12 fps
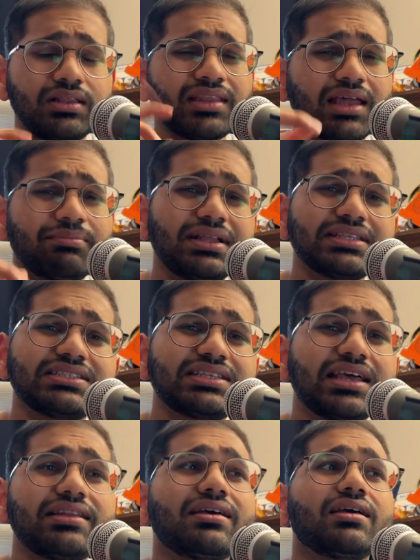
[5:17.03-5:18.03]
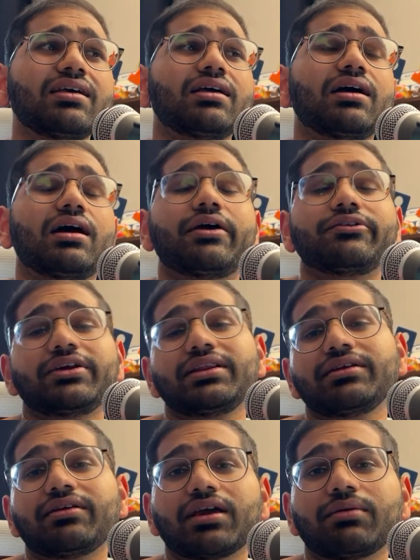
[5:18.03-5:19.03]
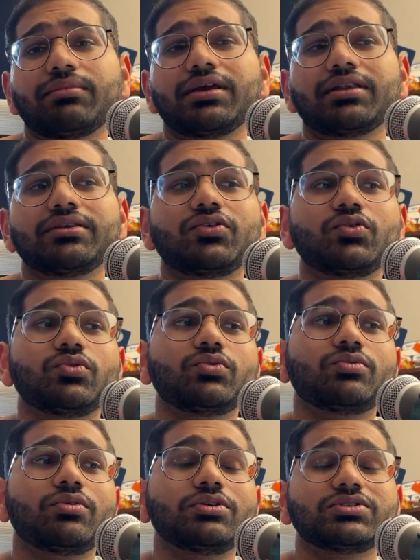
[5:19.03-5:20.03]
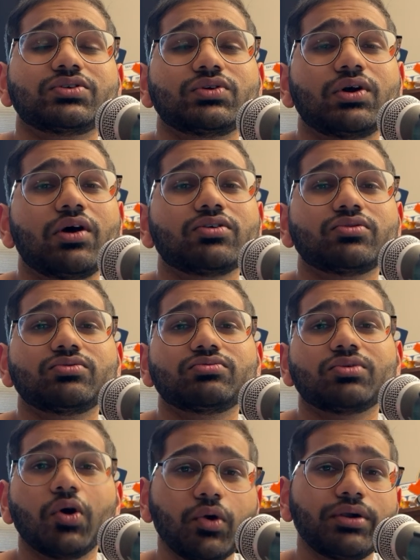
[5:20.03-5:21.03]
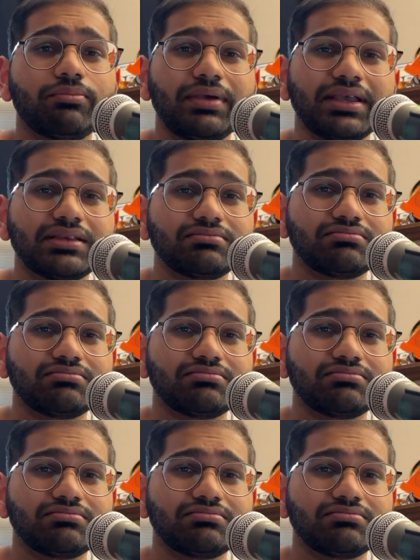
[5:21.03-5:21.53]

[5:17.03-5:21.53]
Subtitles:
That being said, I really recommend you also know how to code.